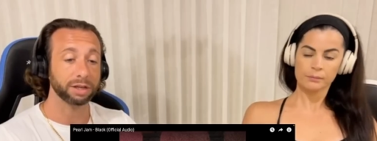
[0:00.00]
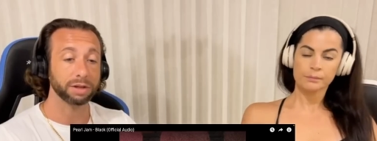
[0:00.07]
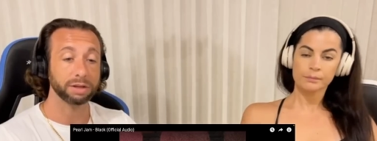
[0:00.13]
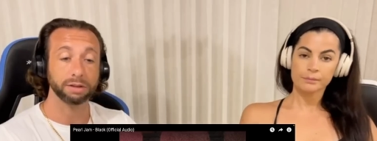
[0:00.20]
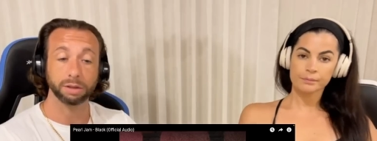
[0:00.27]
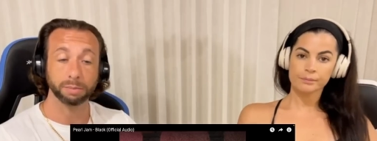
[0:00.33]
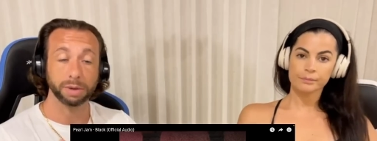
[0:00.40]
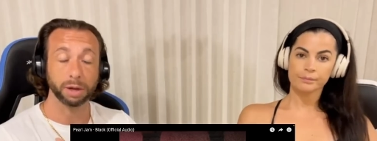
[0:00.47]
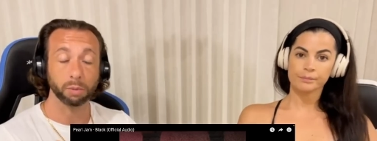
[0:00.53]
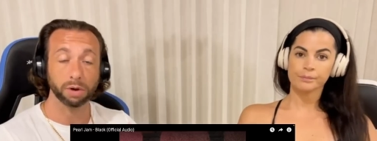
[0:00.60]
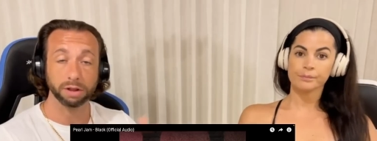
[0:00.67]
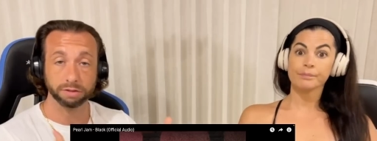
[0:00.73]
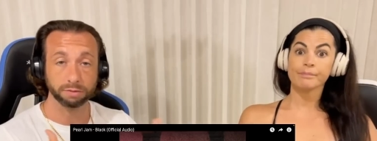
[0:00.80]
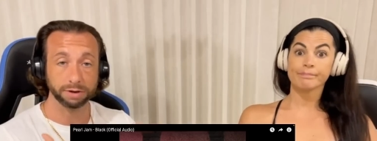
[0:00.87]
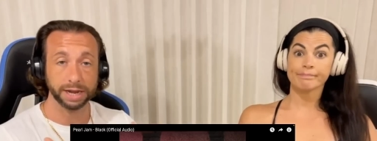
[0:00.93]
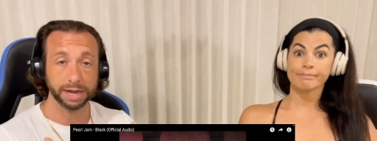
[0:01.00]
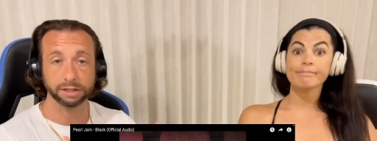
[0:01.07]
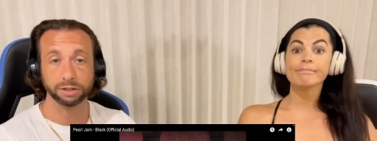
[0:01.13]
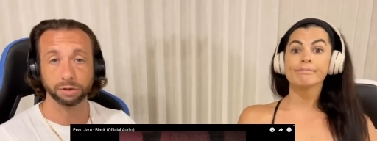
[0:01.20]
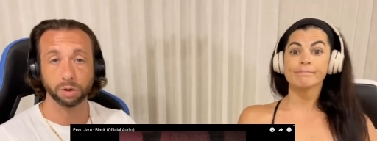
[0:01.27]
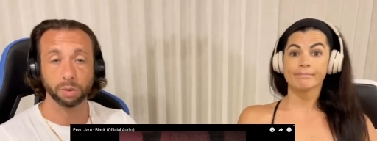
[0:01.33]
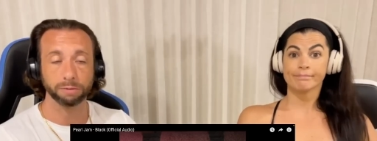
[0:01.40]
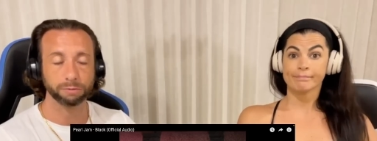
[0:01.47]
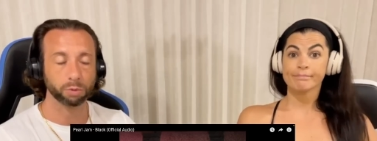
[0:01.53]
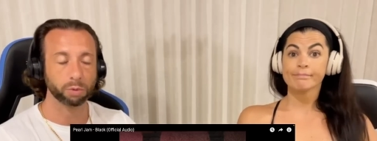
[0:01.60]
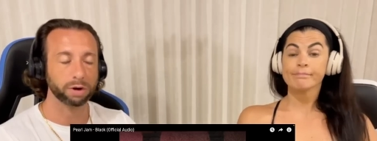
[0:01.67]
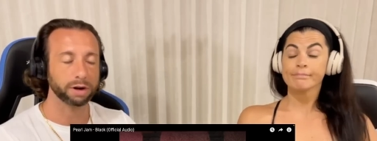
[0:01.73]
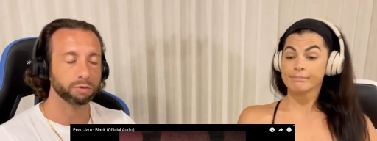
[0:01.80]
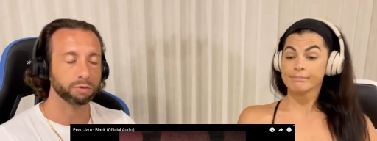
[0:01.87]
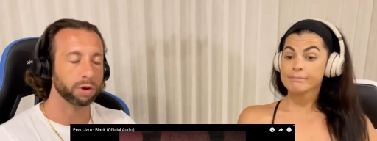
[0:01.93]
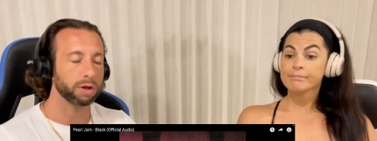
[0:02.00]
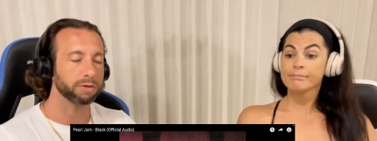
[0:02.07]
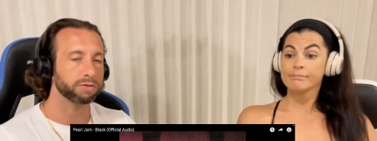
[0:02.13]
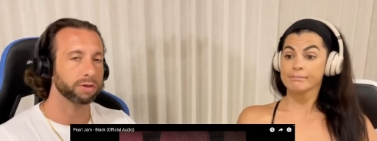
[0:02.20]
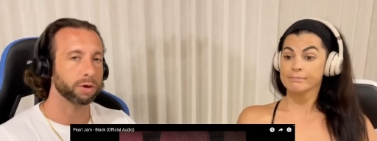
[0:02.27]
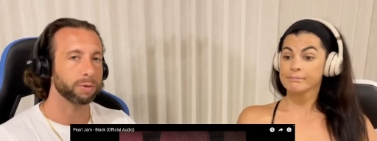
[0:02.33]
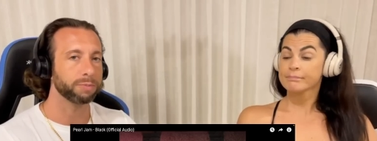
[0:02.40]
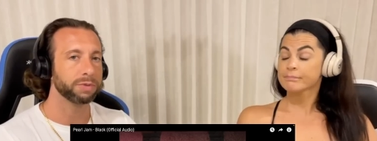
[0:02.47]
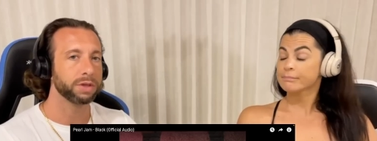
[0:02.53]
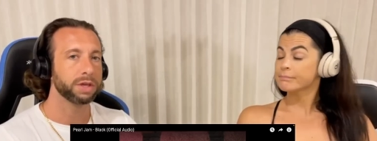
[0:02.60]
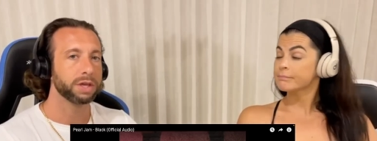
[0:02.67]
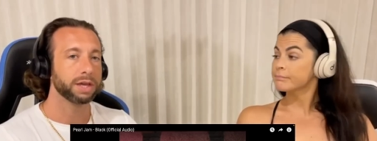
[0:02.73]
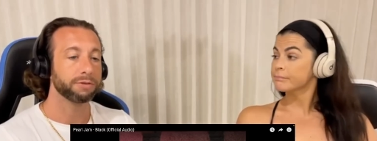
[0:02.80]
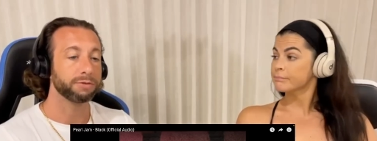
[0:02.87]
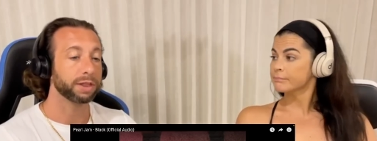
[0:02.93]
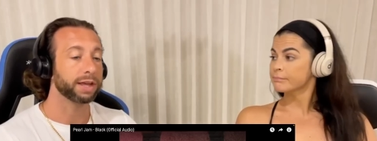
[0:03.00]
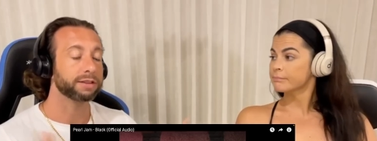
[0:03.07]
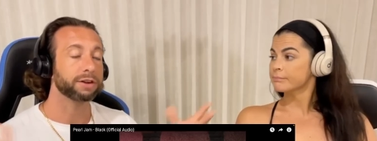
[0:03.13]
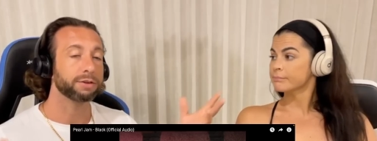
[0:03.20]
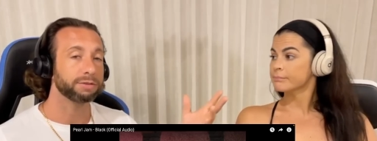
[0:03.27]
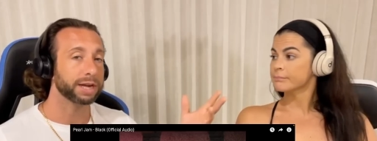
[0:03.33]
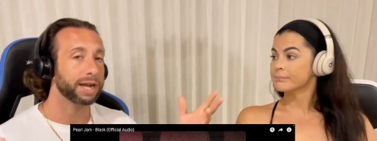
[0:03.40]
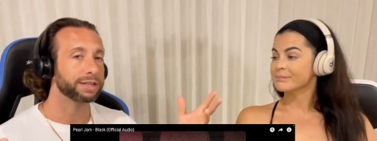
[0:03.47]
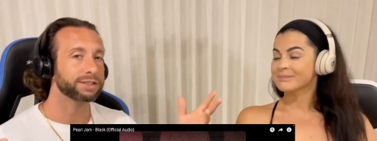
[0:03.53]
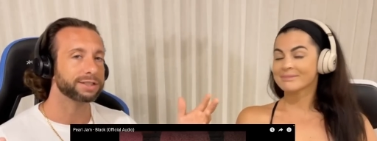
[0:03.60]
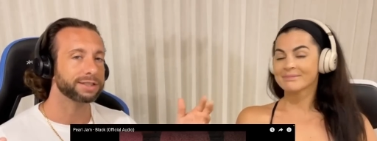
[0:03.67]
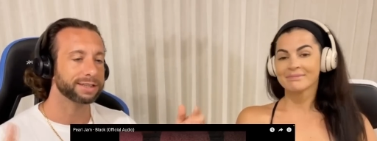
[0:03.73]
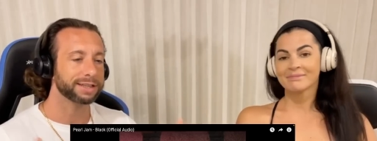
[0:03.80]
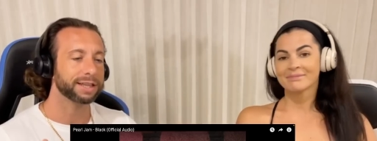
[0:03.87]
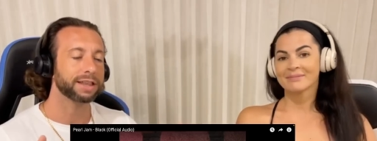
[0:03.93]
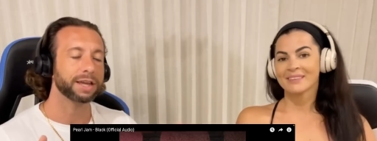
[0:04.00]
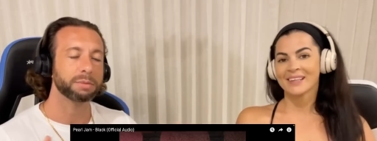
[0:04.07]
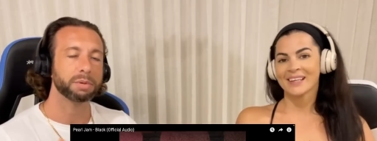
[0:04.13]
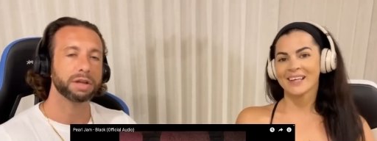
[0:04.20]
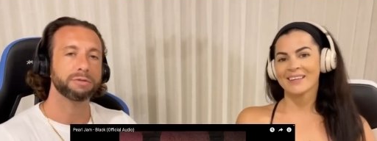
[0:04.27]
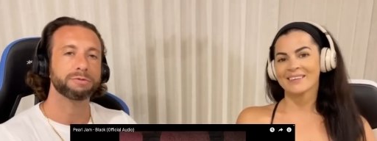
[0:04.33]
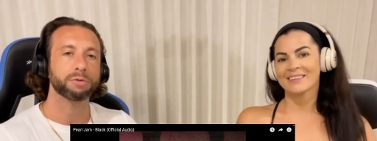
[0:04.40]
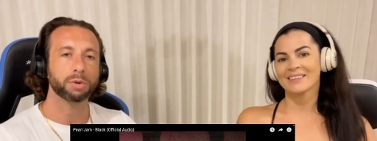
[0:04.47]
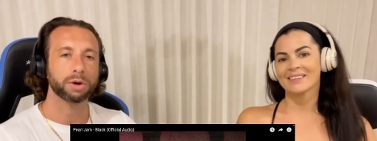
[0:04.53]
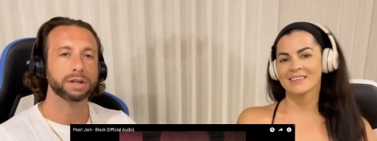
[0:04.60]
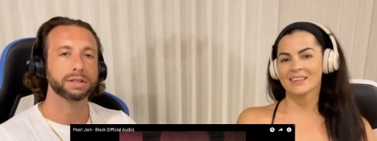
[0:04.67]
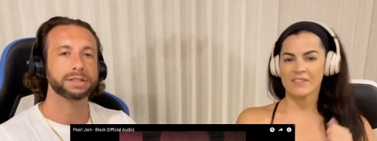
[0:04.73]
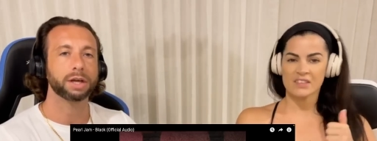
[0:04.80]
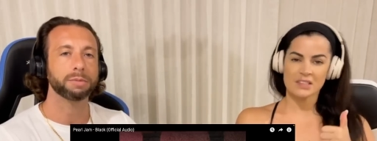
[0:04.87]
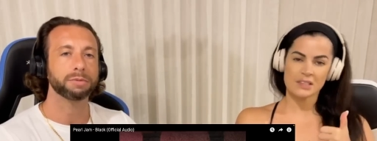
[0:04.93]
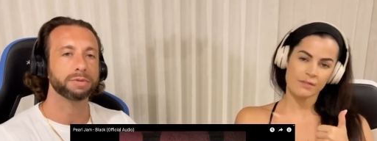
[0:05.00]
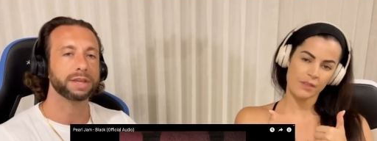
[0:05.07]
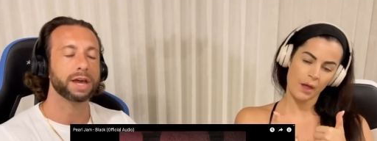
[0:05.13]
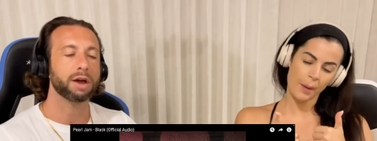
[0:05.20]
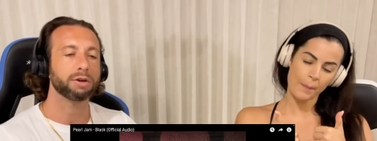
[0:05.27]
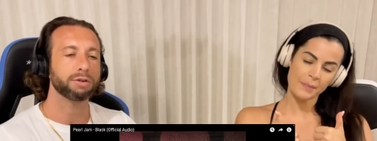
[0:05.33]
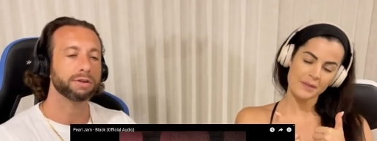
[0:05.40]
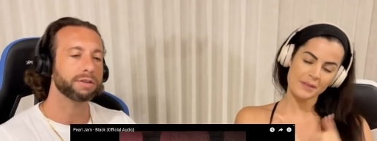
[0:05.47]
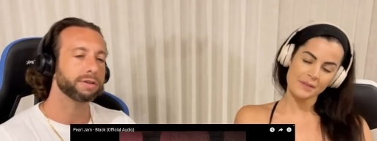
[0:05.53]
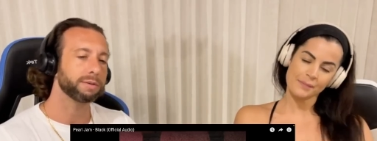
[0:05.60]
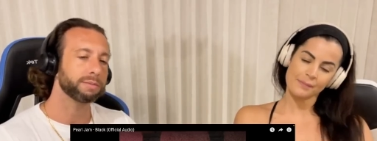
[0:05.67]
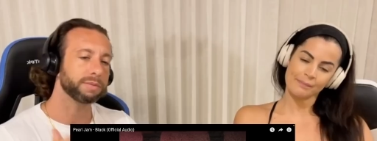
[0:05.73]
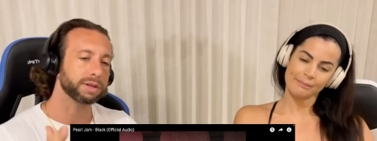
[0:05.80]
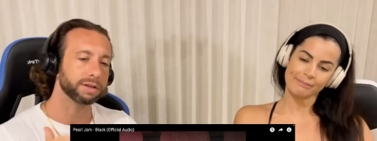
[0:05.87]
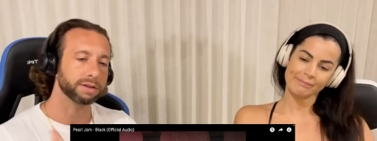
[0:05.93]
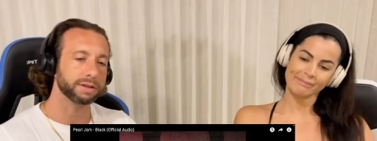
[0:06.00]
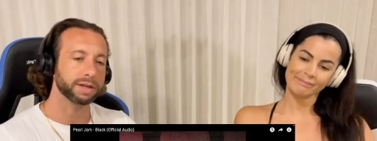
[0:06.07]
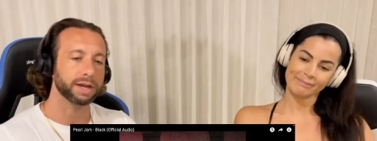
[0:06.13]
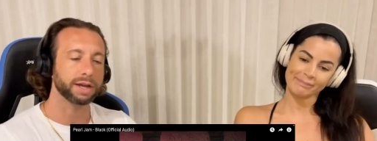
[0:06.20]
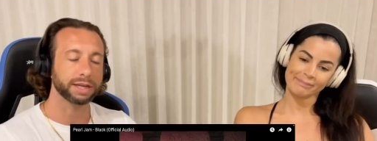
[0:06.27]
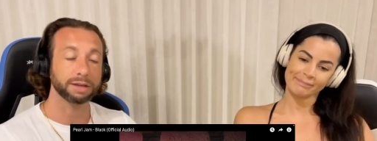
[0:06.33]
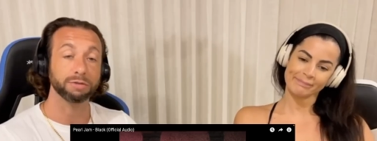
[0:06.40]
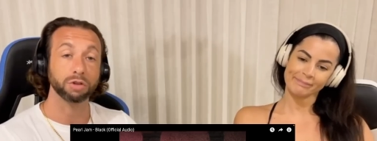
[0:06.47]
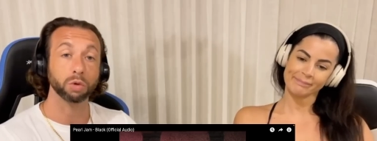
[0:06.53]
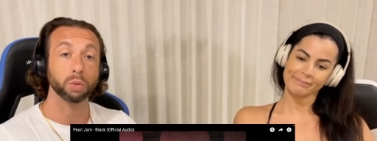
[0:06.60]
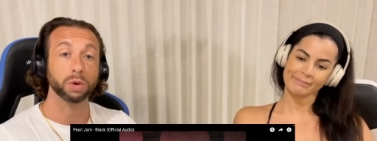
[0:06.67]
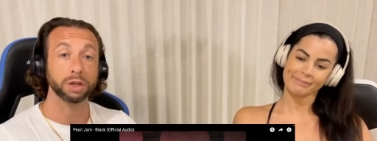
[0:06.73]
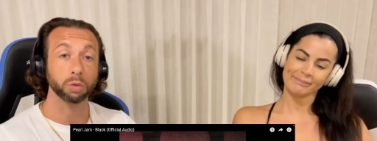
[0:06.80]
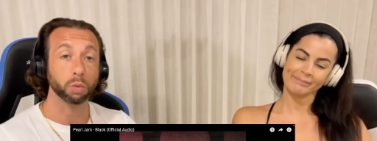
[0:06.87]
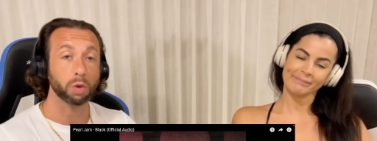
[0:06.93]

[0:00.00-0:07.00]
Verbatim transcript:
Speaker 1: you might want us to react to going forward as well. So if you liked our reaction, hit that like button for us. Helps with the algorithm and gives you what you